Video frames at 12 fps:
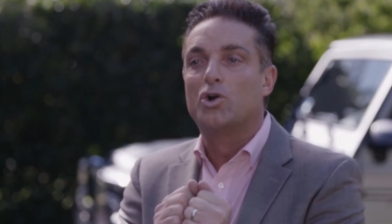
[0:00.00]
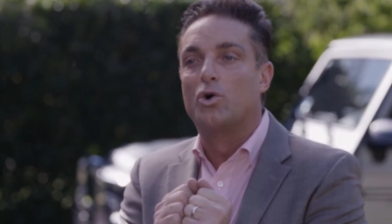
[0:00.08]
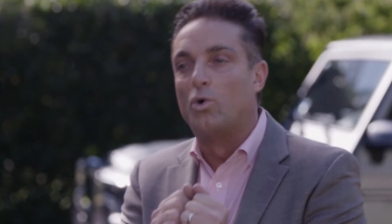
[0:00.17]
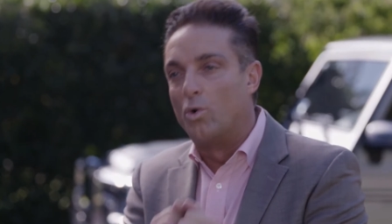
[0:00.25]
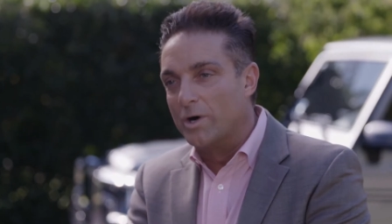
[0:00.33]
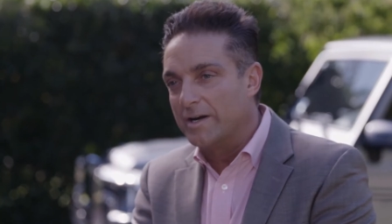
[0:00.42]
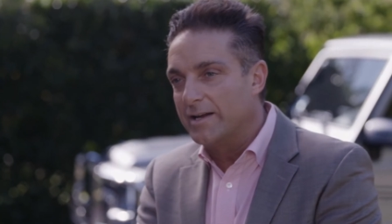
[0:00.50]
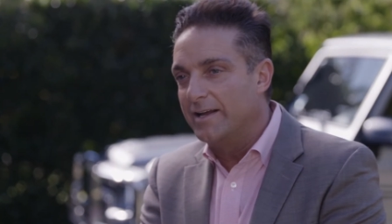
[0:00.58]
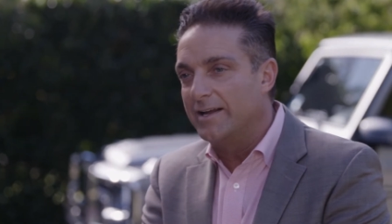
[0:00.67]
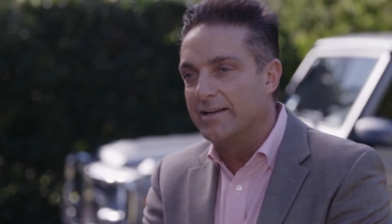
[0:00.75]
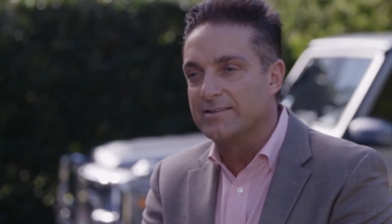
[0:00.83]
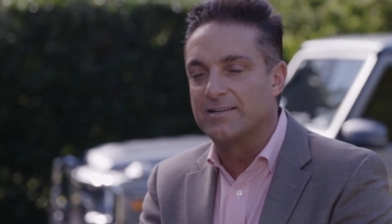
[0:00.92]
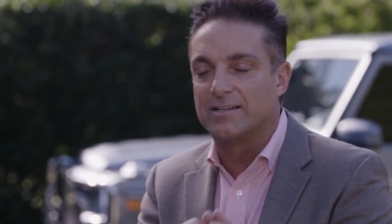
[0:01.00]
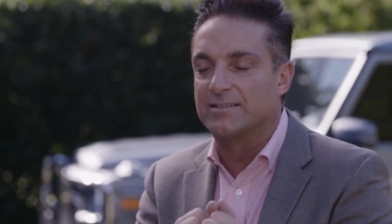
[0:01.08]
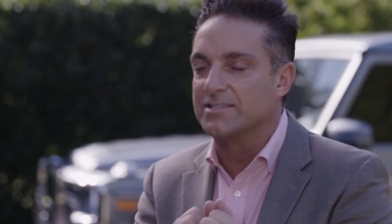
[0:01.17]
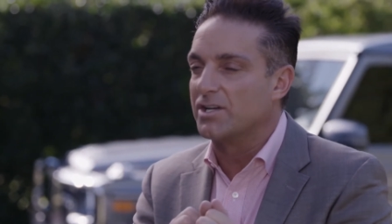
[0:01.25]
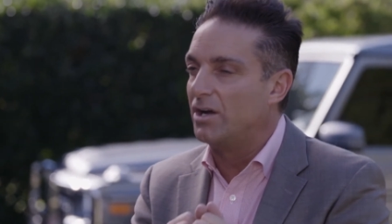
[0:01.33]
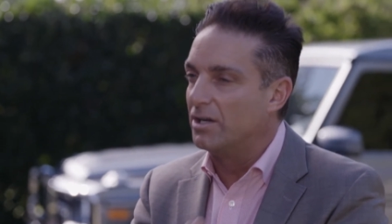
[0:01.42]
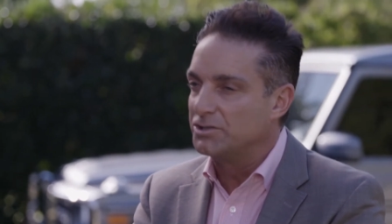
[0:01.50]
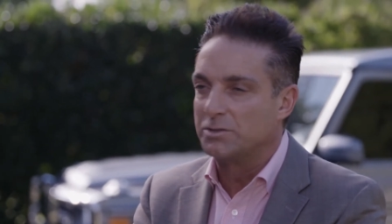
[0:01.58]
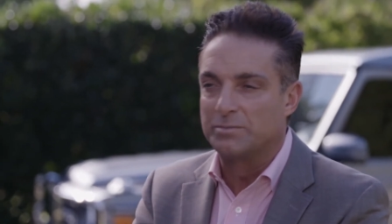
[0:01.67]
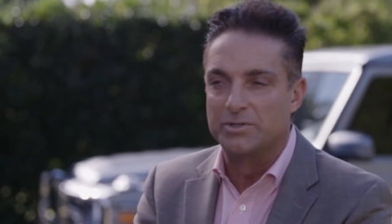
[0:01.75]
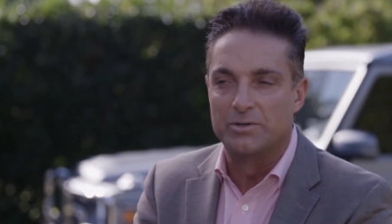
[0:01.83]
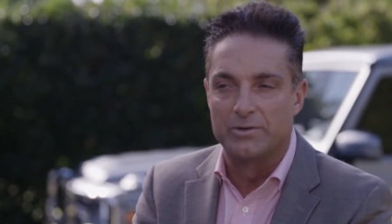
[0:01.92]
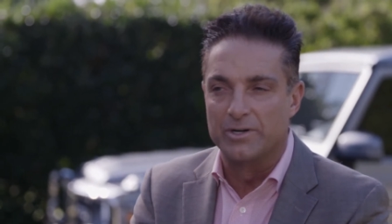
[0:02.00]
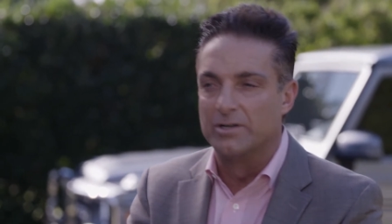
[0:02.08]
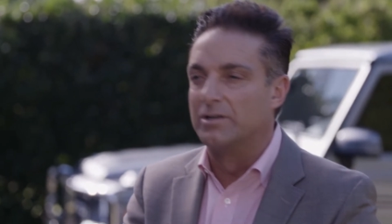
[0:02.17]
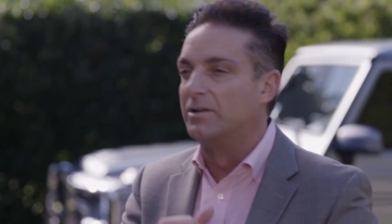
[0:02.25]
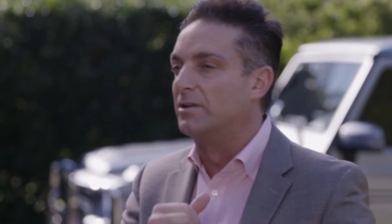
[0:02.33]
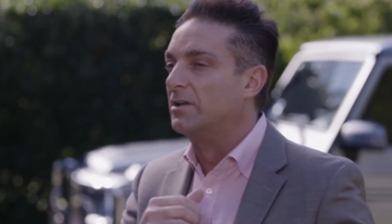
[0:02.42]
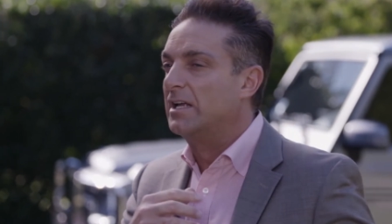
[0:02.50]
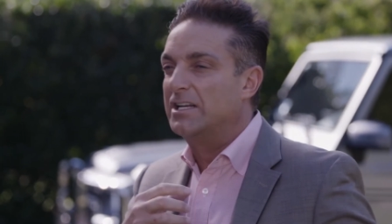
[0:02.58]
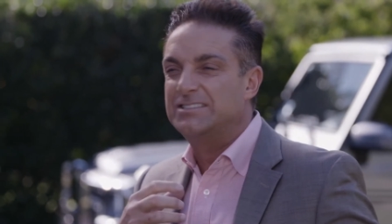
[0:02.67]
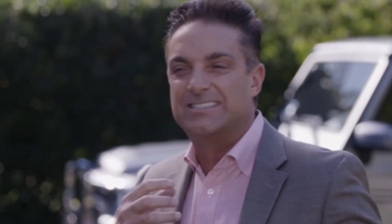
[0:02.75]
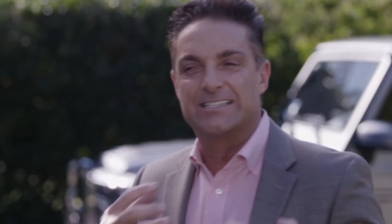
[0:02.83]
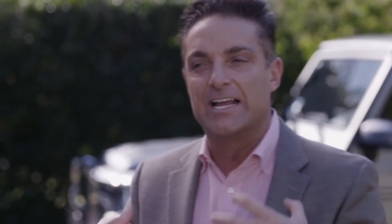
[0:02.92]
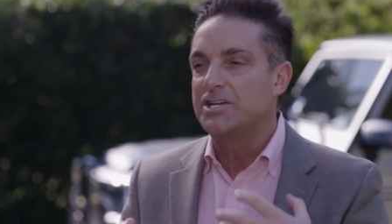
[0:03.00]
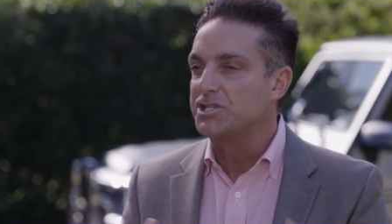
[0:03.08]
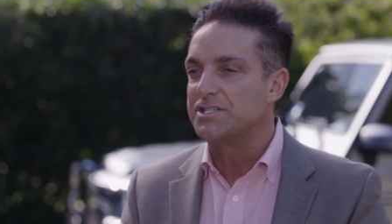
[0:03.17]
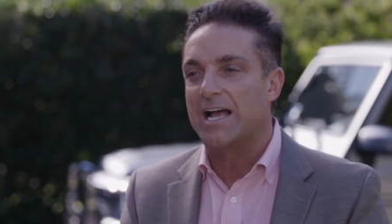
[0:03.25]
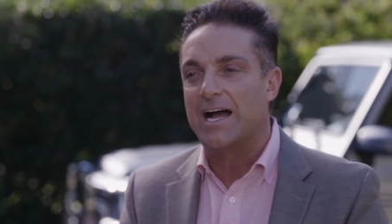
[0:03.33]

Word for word: Courtney has got this entrepreneurial, tenacious